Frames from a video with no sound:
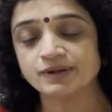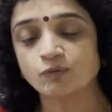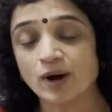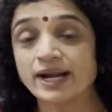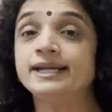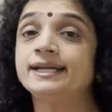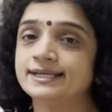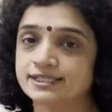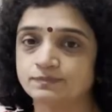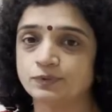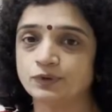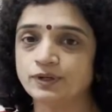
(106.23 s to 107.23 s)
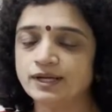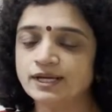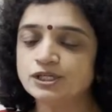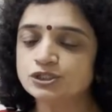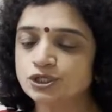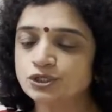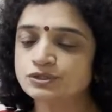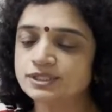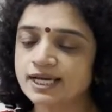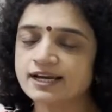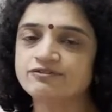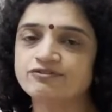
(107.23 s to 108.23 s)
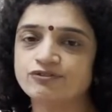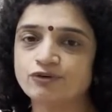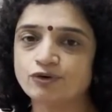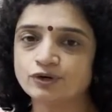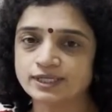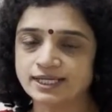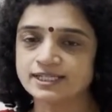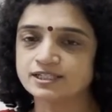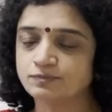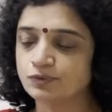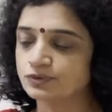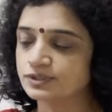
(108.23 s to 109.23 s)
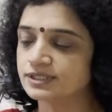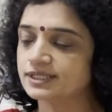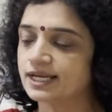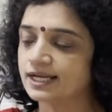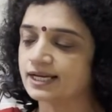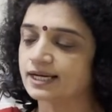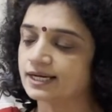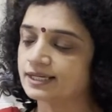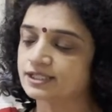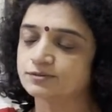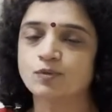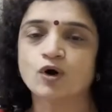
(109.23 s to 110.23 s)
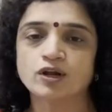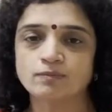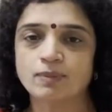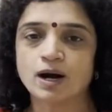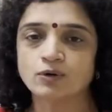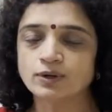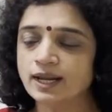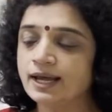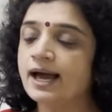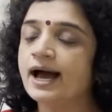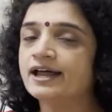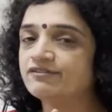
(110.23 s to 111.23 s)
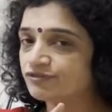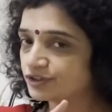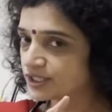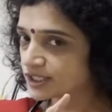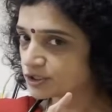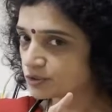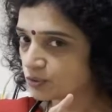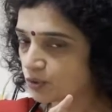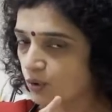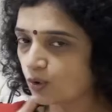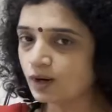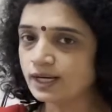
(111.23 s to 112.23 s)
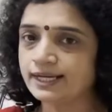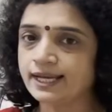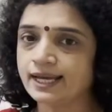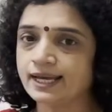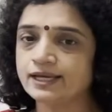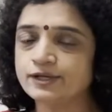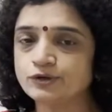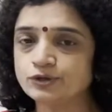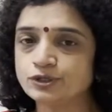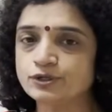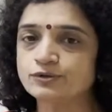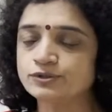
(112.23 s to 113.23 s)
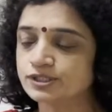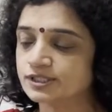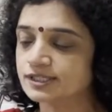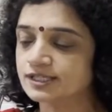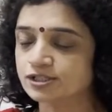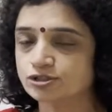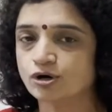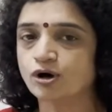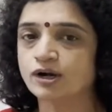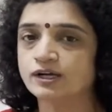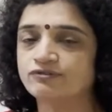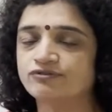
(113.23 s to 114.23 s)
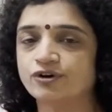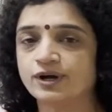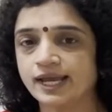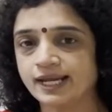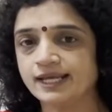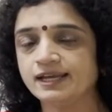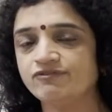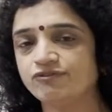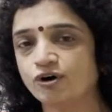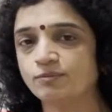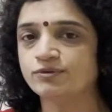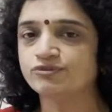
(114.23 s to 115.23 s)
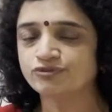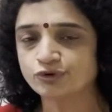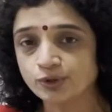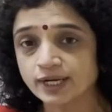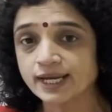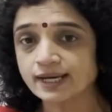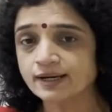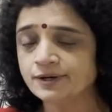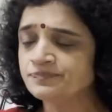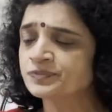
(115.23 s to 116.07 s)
1 teaspoon. So you take 4 teaspoons in a small bowl, and for that whole day you use the salt for any form of cooking